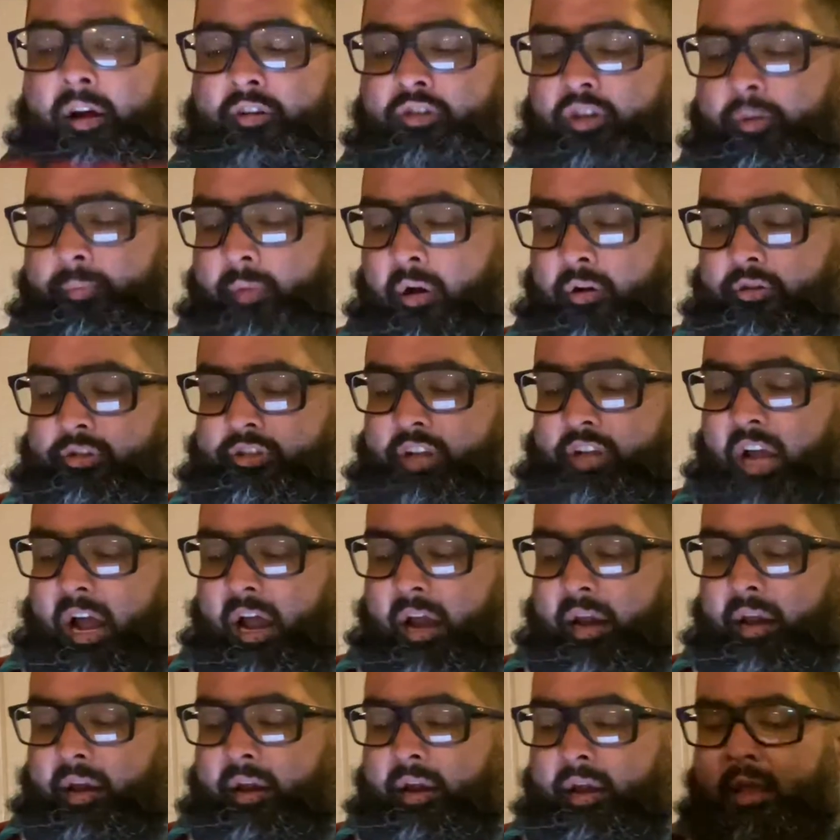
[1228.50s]
Shem El
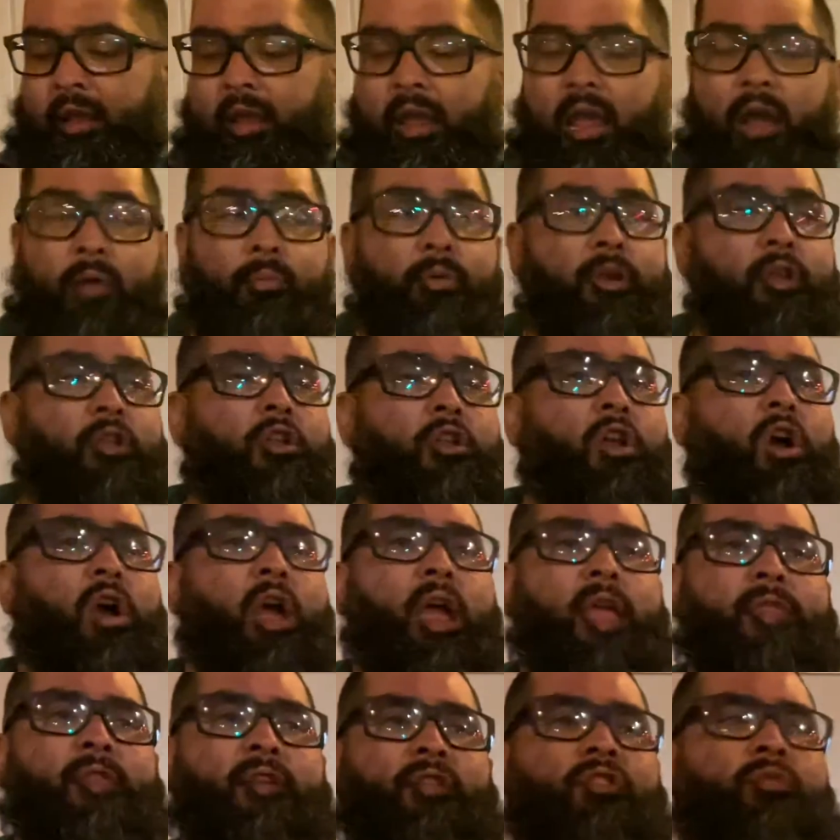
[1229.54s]
Shai. And we know,
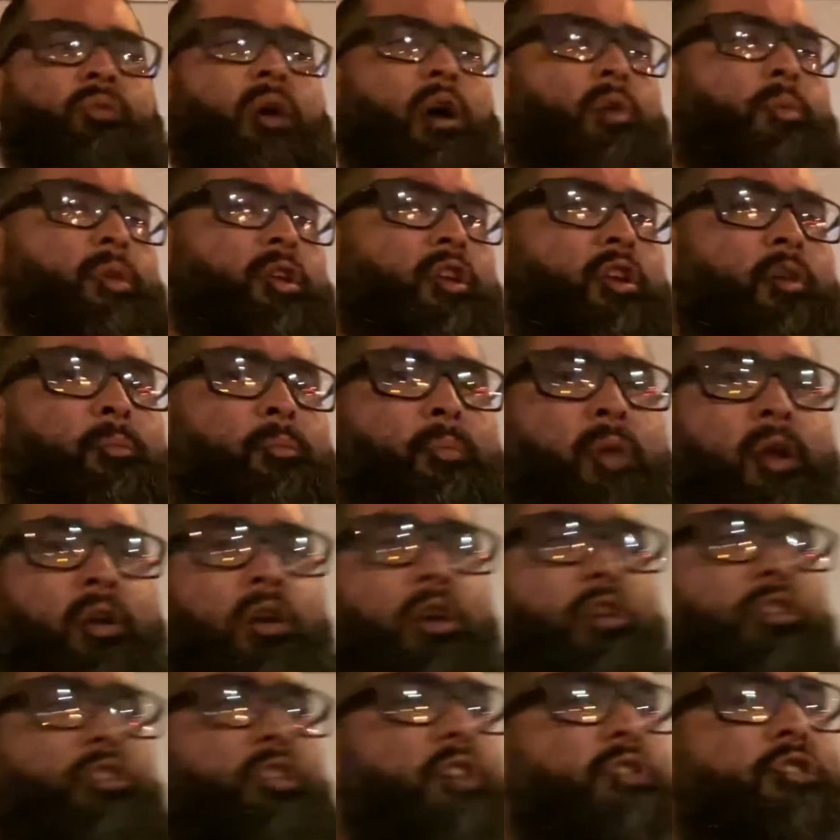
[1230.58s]
and this is why we commit
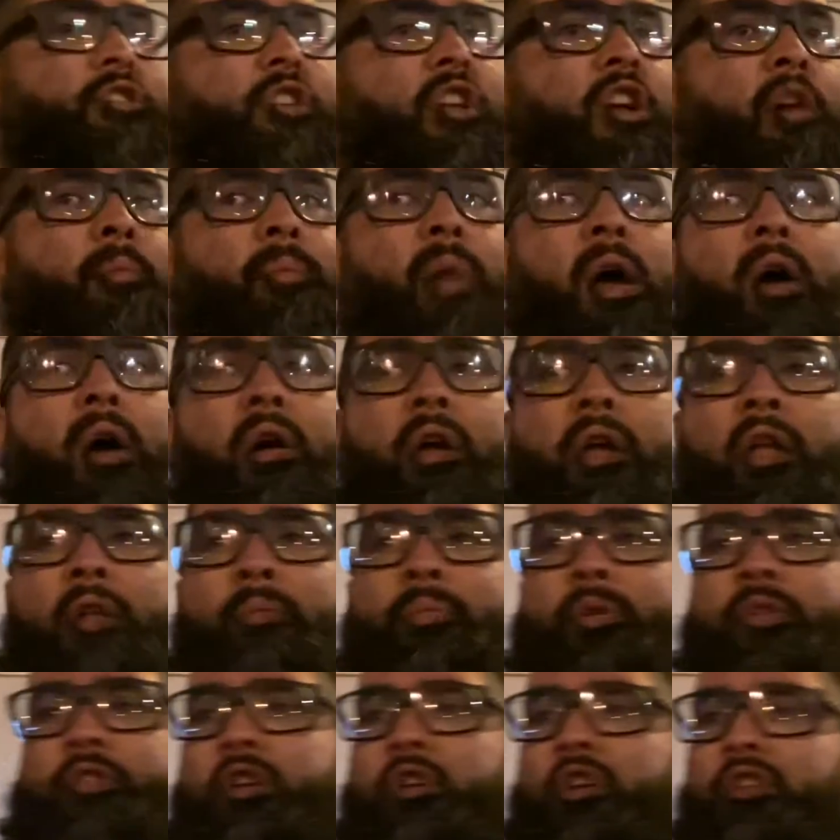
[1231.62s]
ourselves to come out and
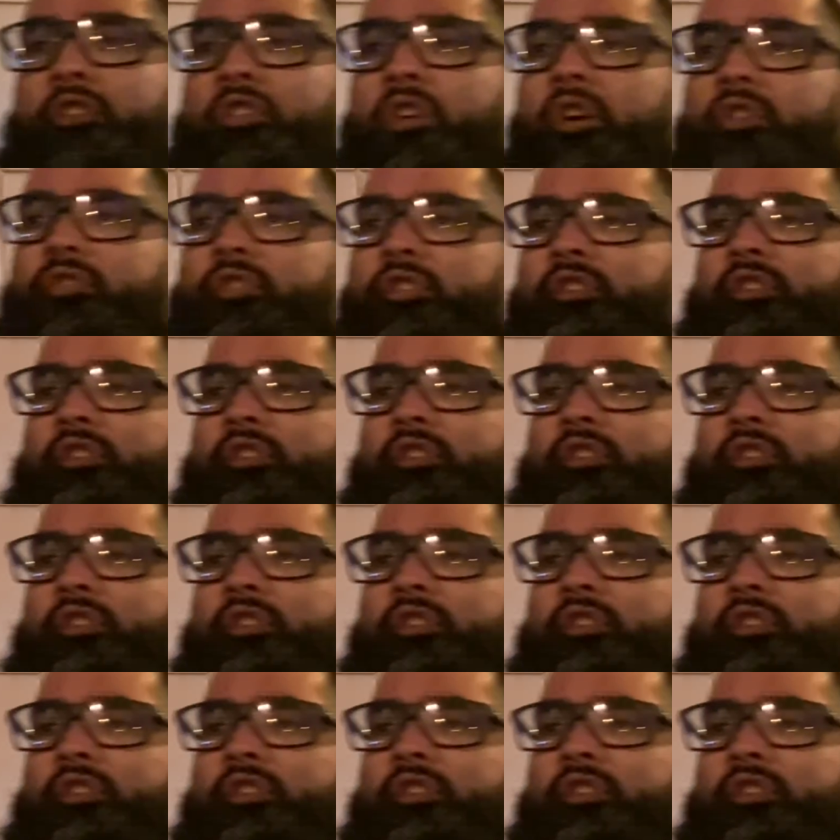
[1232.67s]
present ourselves a